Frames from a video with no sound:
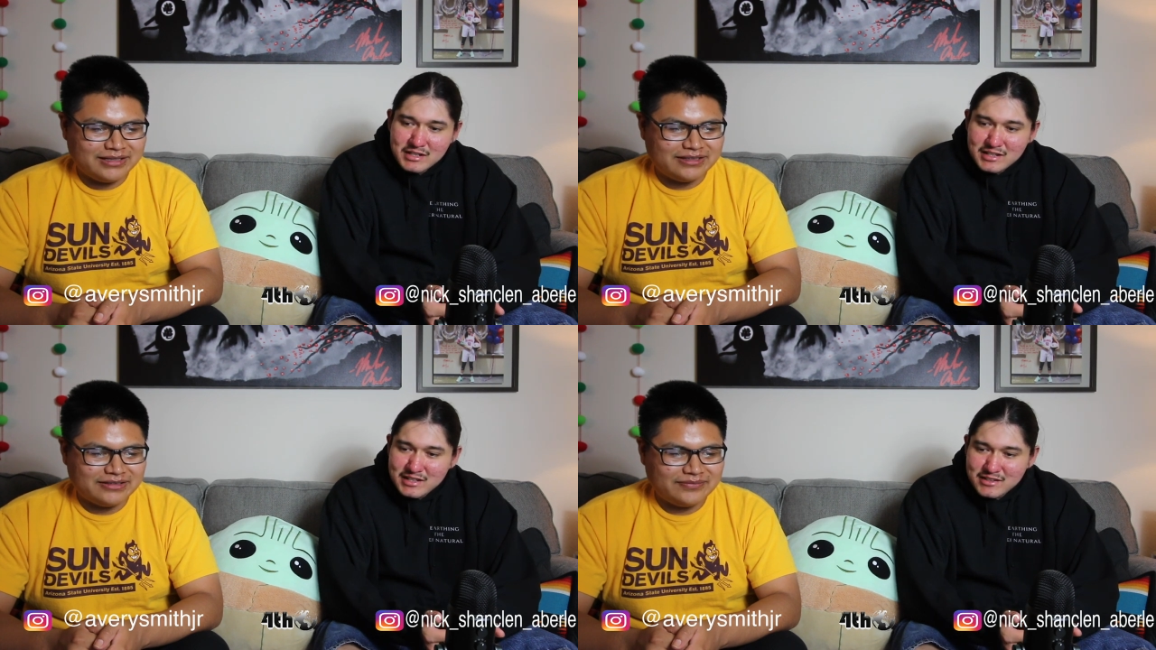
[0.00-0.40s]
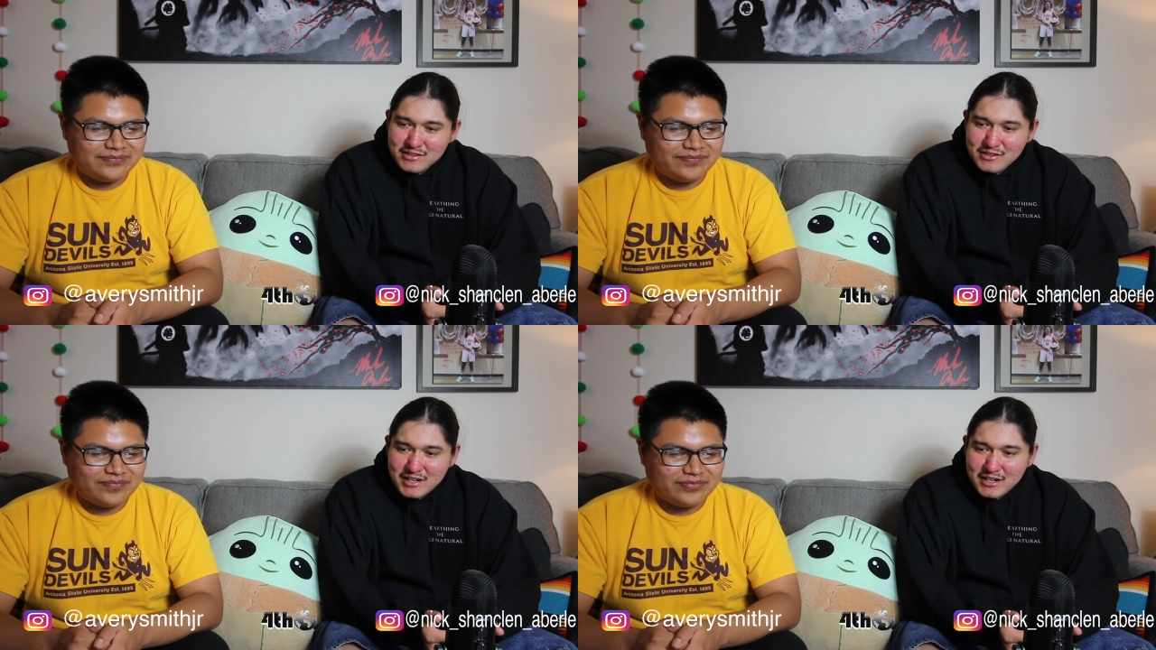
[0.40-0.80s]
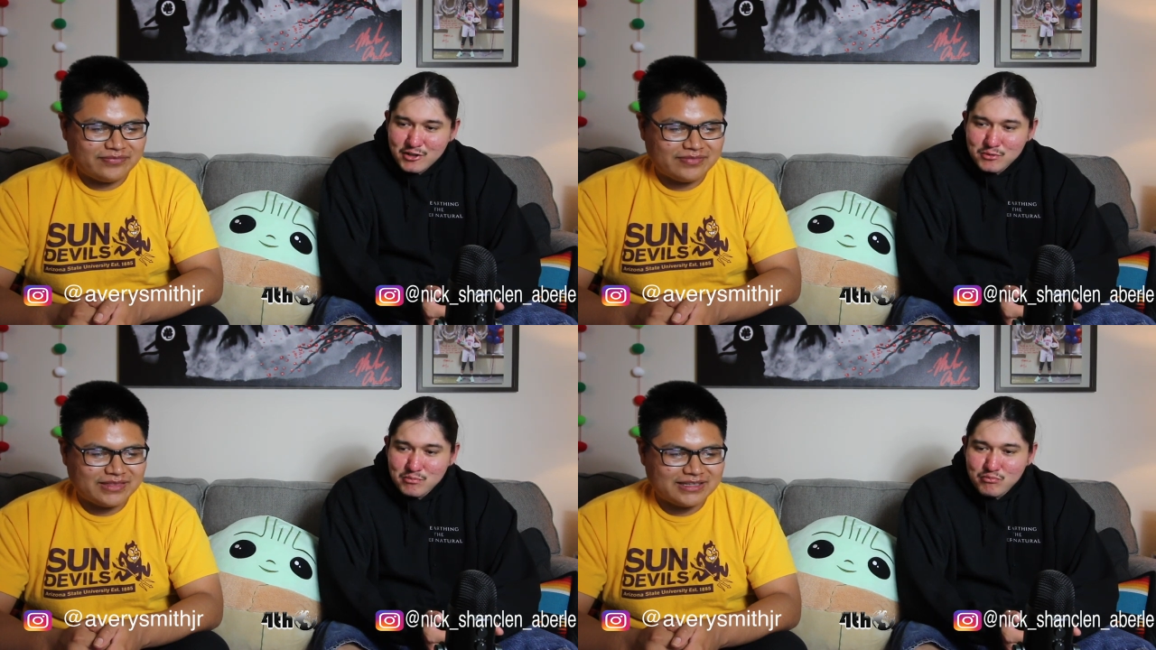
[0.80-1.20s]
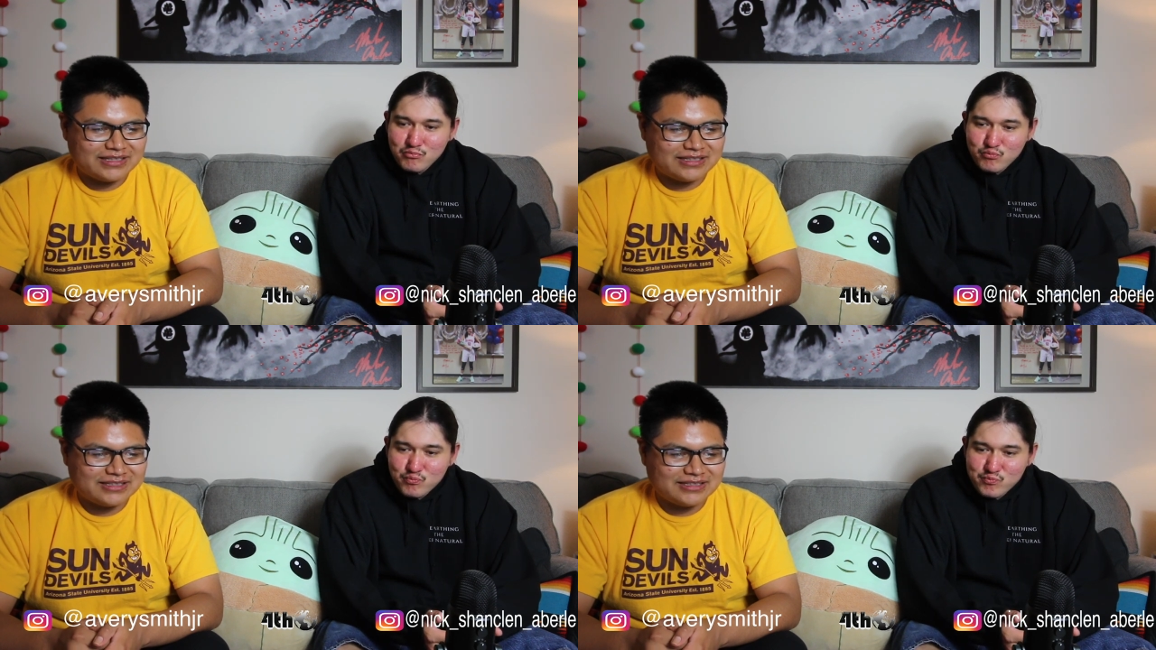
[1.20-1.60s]
Speaker 1: Yeah. You know, I hope
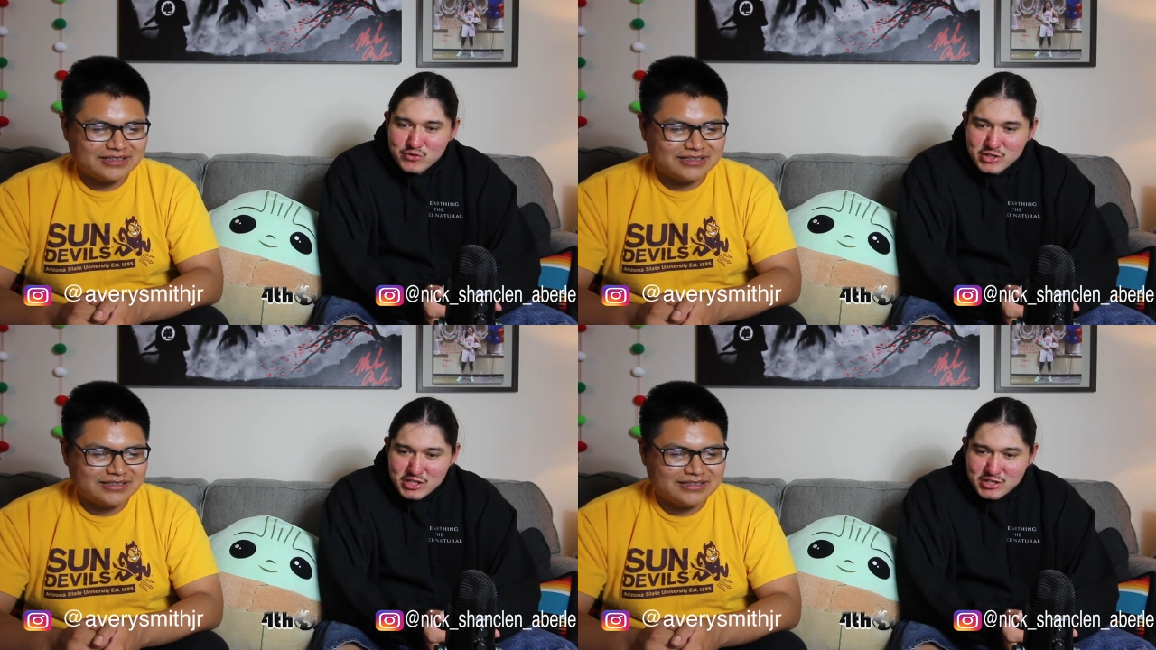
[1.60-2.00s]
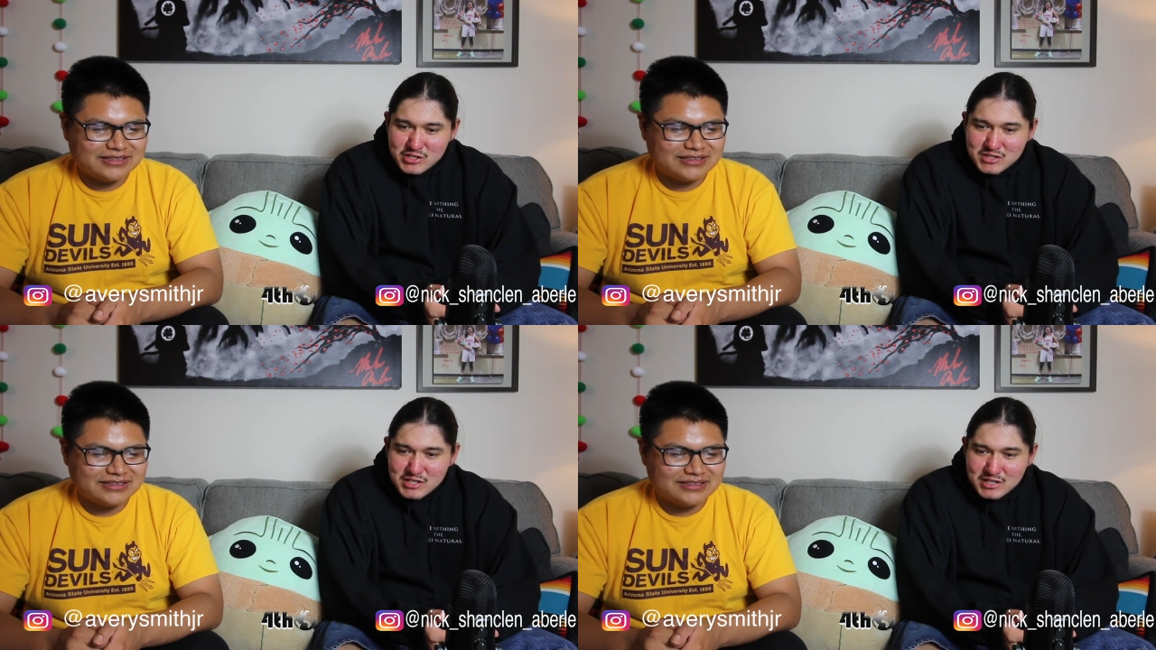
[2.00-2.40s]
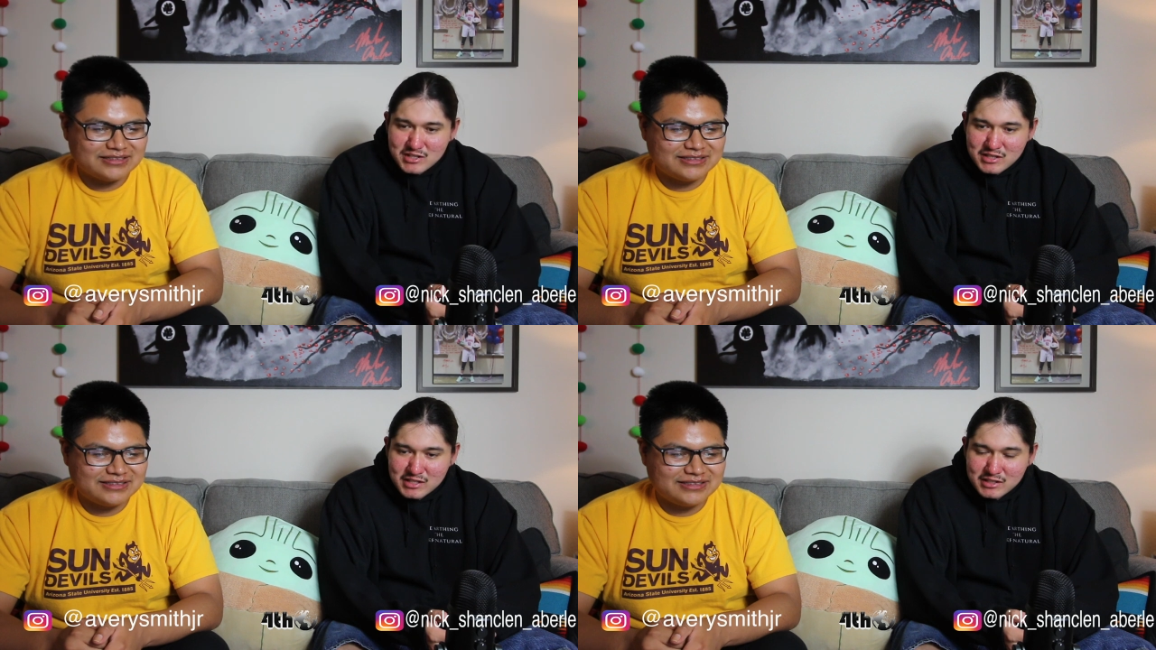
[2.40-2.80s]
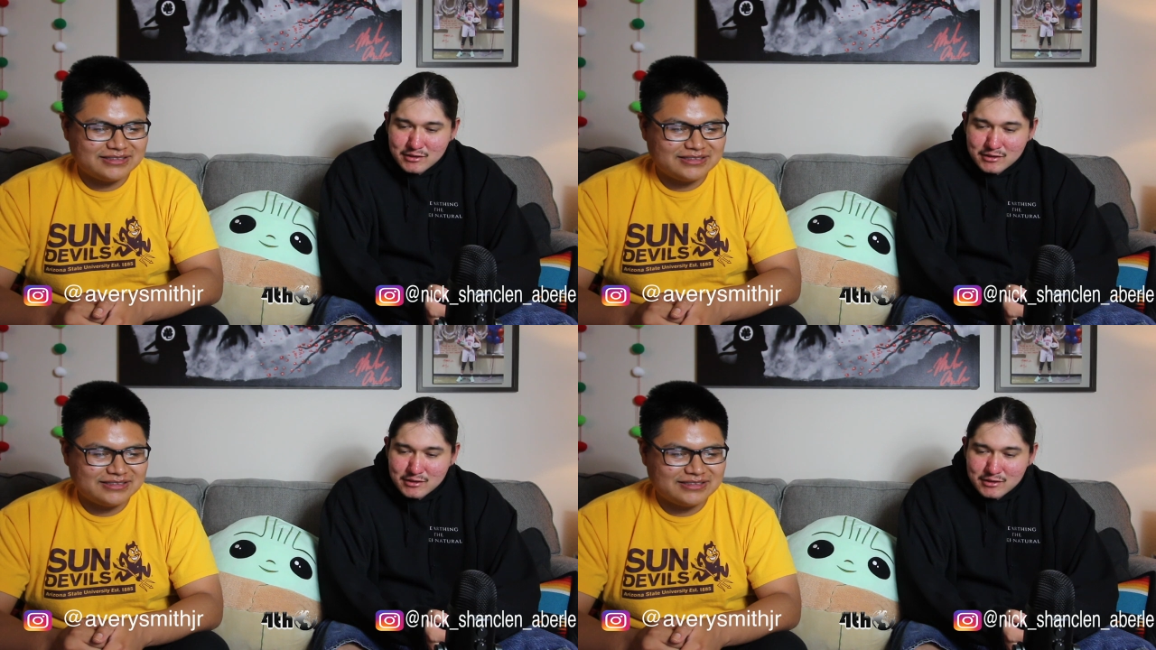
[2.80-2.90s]
she just didn't like